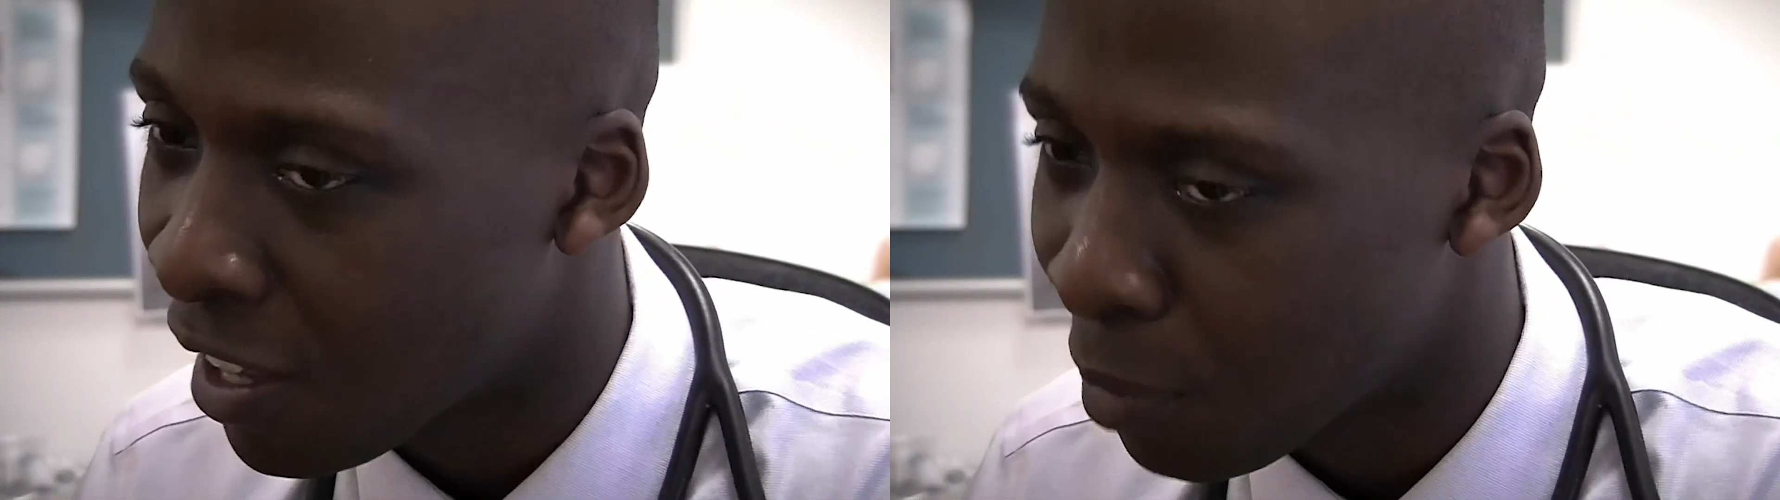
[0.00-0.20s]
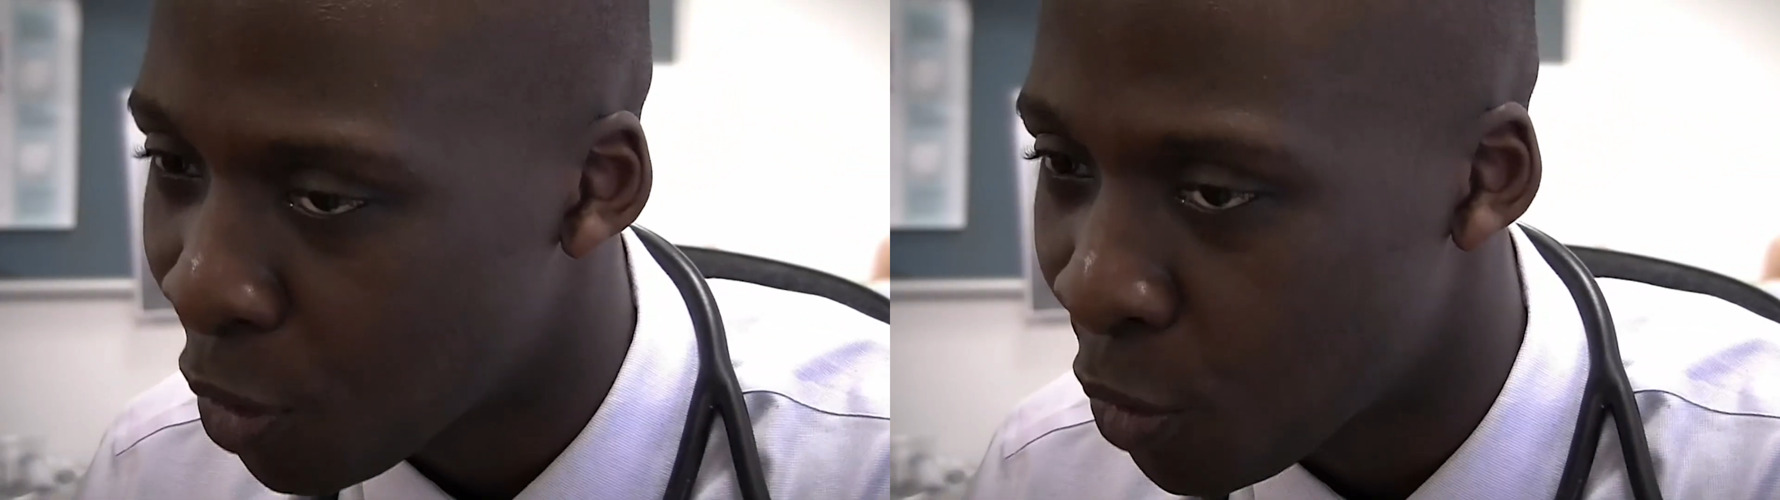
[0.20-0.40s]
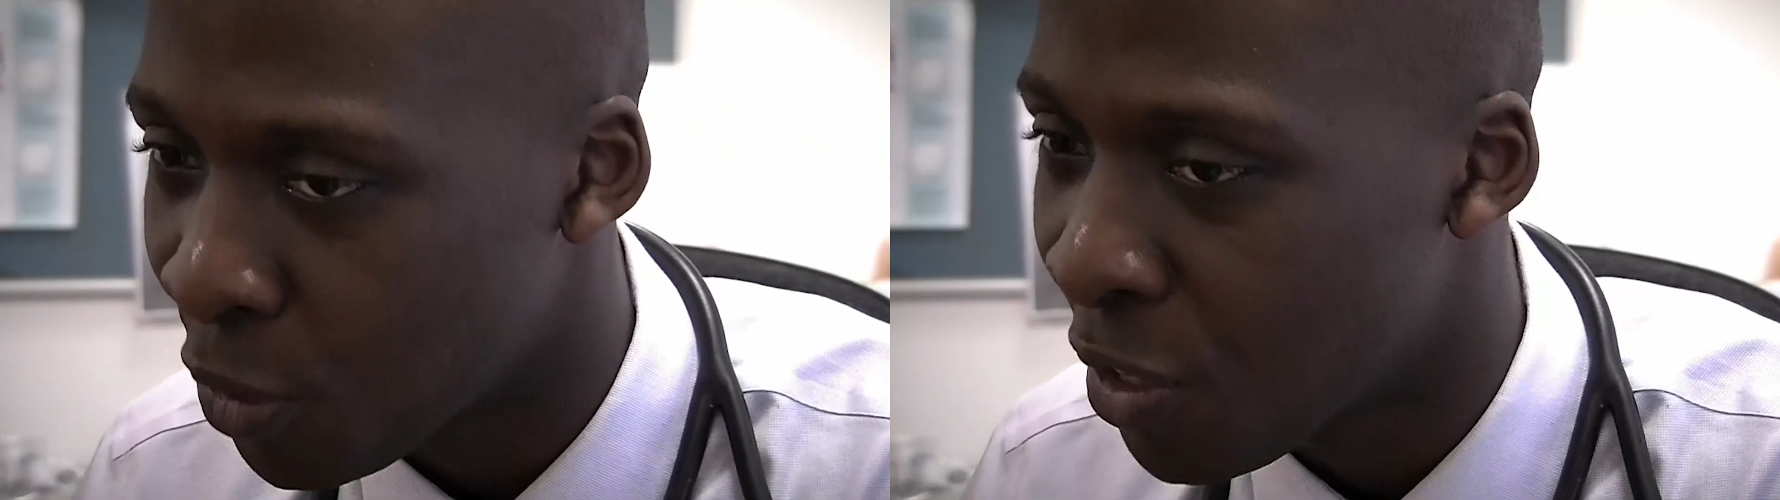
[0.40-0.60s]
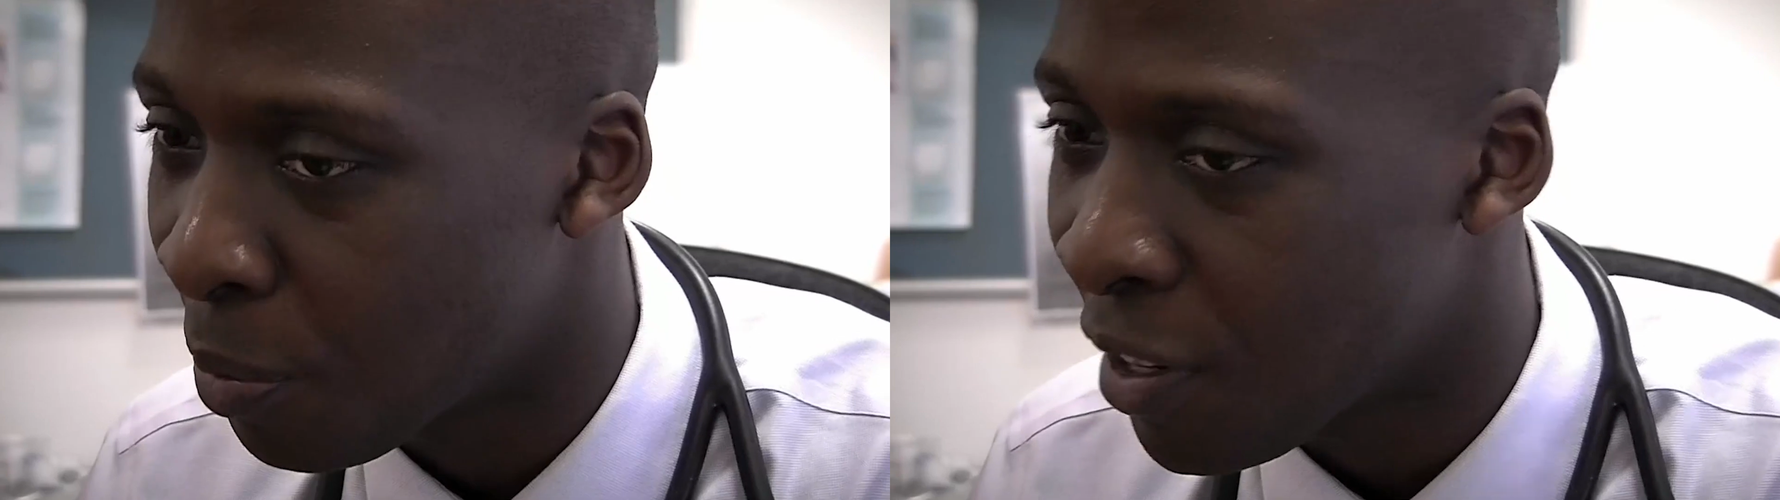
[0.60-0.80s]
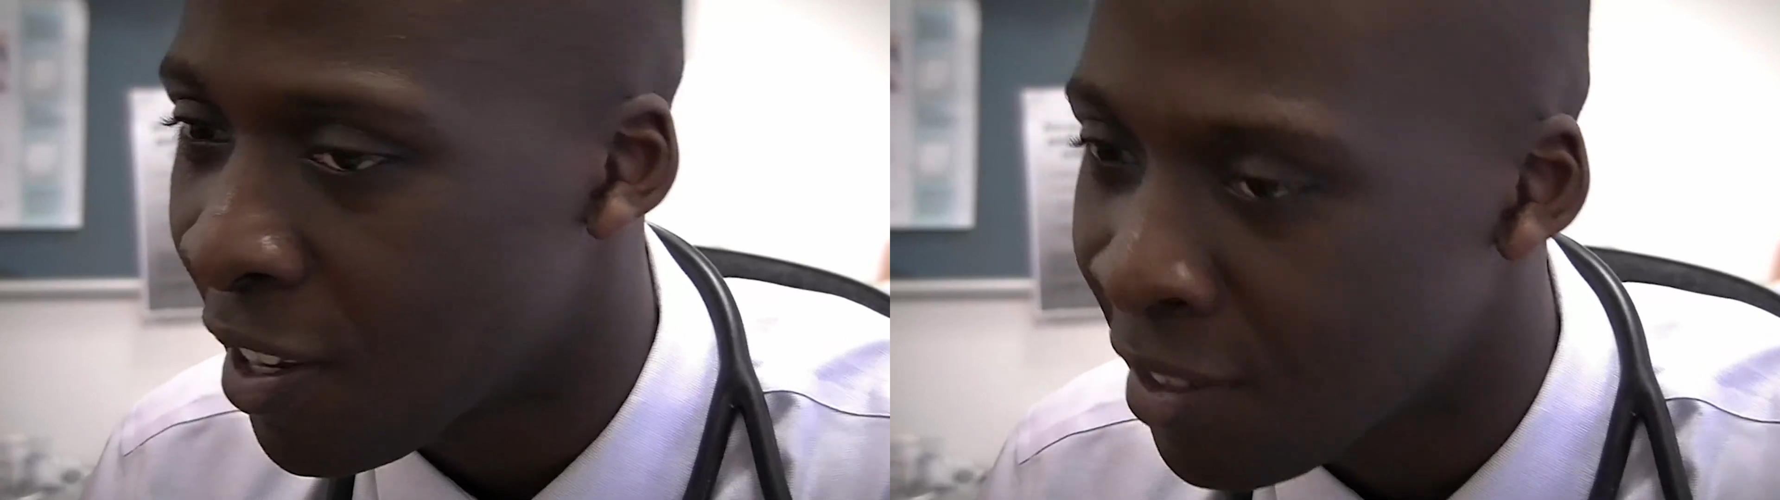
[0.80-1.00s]
chemicals in
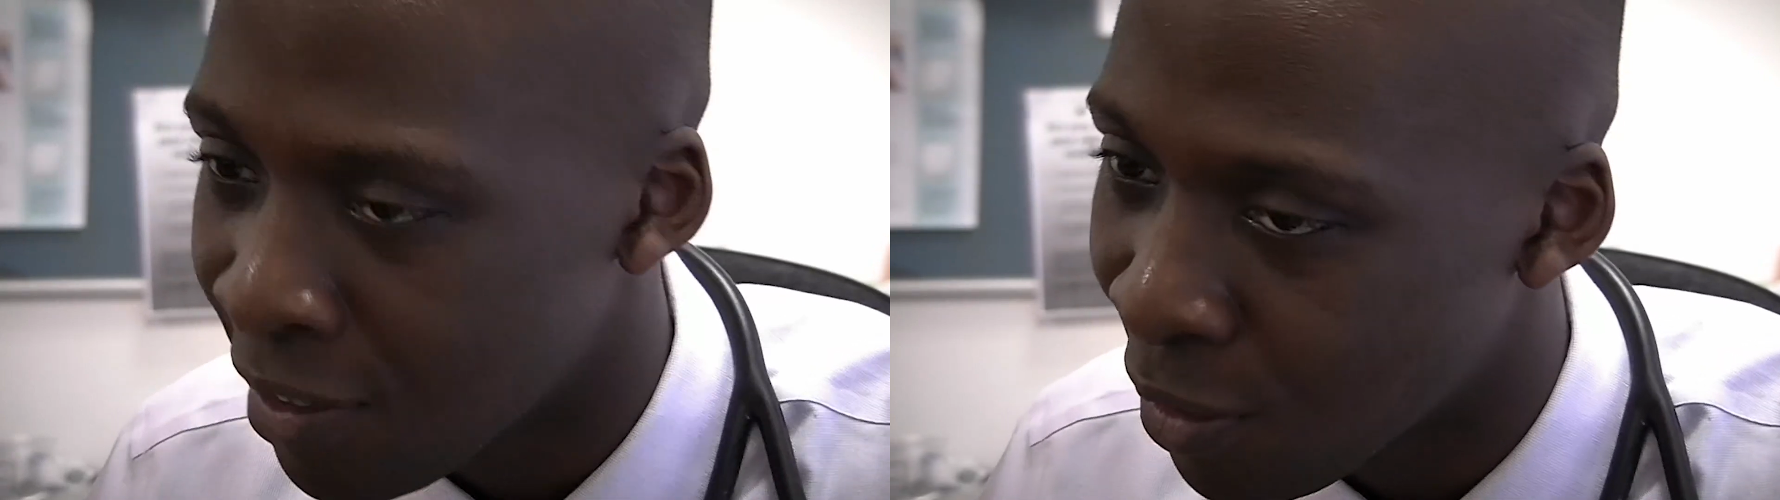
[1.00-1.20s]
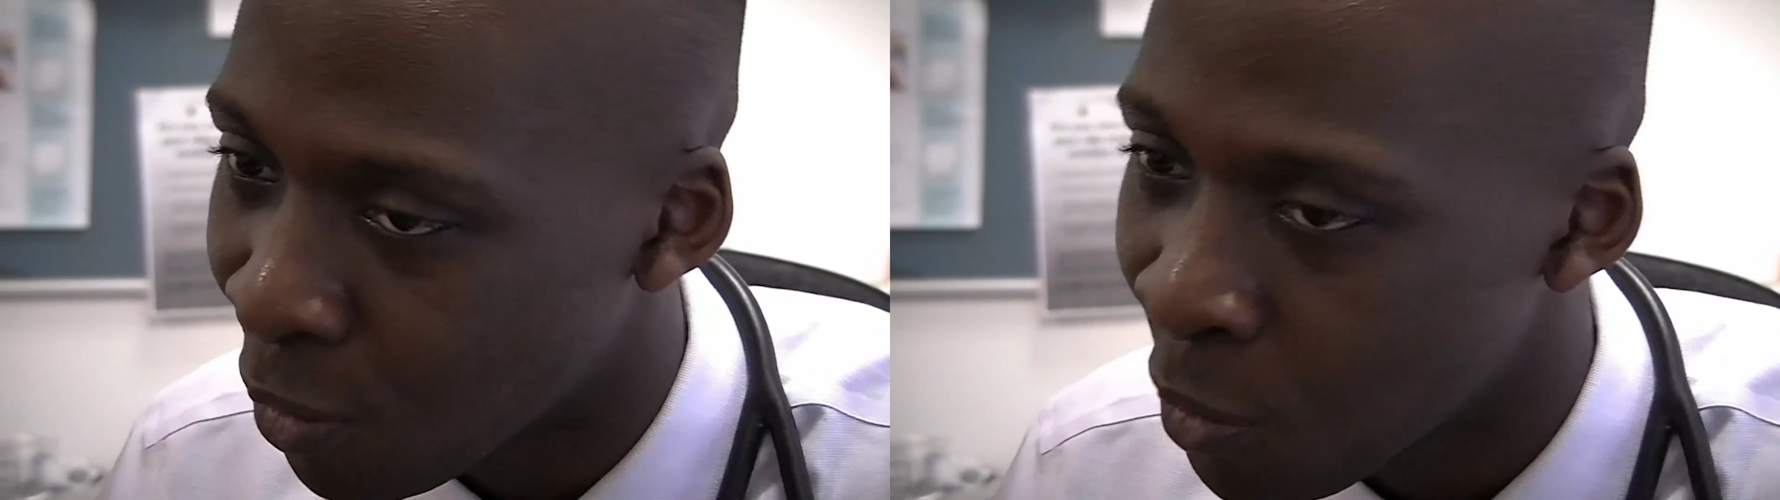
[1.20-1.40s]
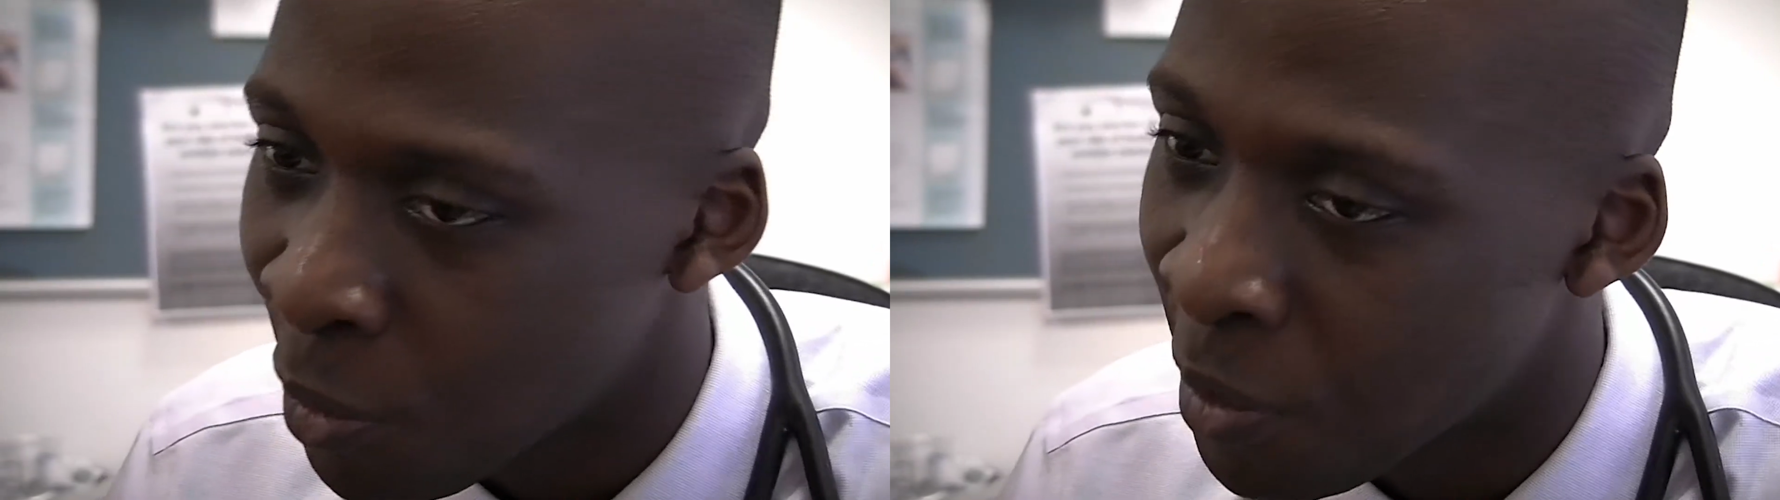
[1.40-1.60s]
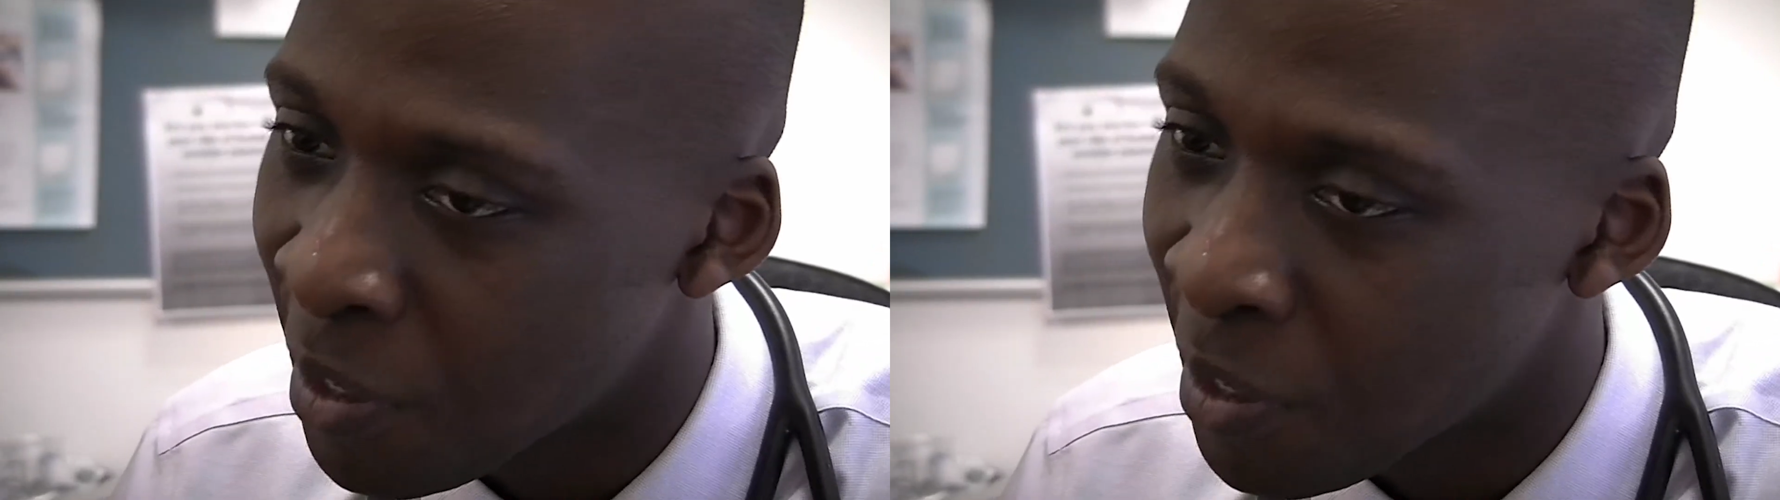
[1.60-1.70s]
the brain is low.